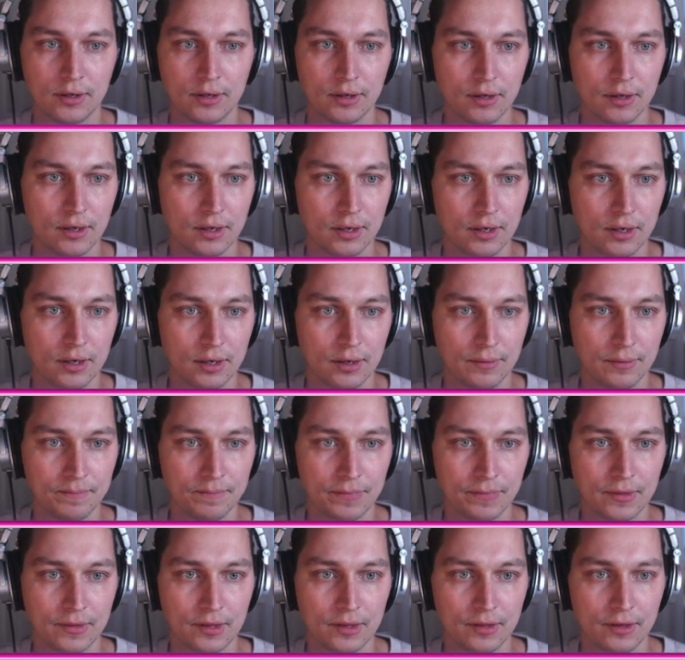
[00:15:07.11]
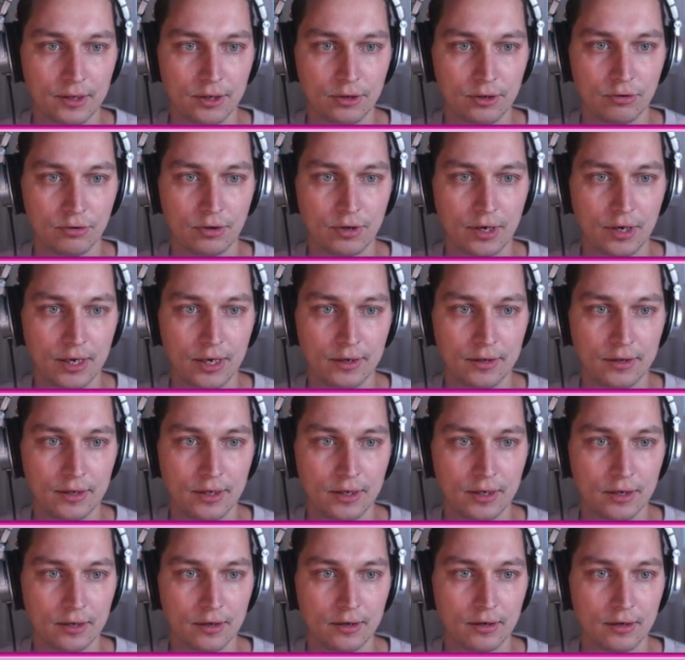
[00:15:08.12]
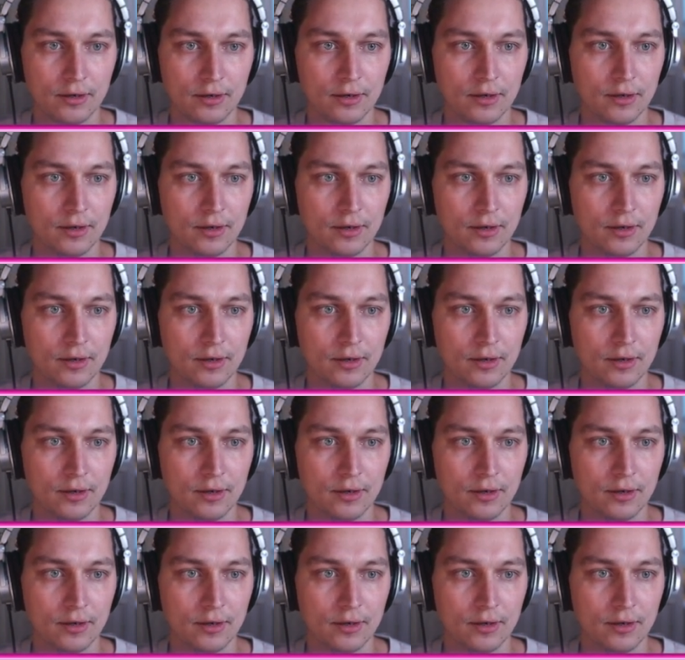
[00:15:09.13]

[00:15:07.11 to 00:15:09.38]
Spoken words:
the URI here,